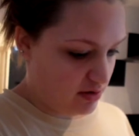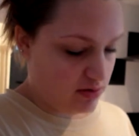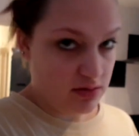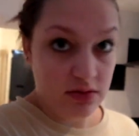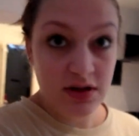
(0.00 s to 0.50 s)
not
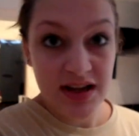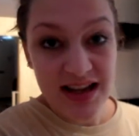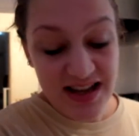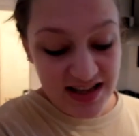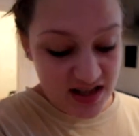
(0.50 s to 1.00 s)

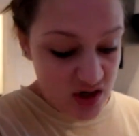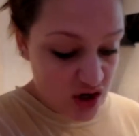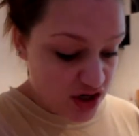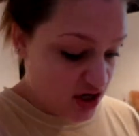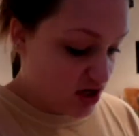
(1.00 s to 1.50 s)
it's
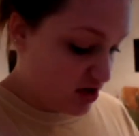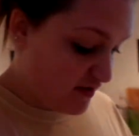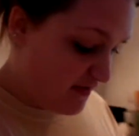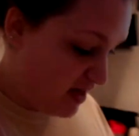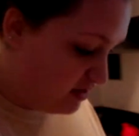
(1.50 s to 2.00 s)
not
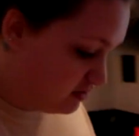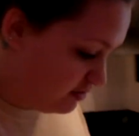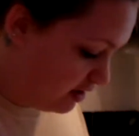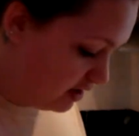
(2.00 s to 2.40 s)
feathers or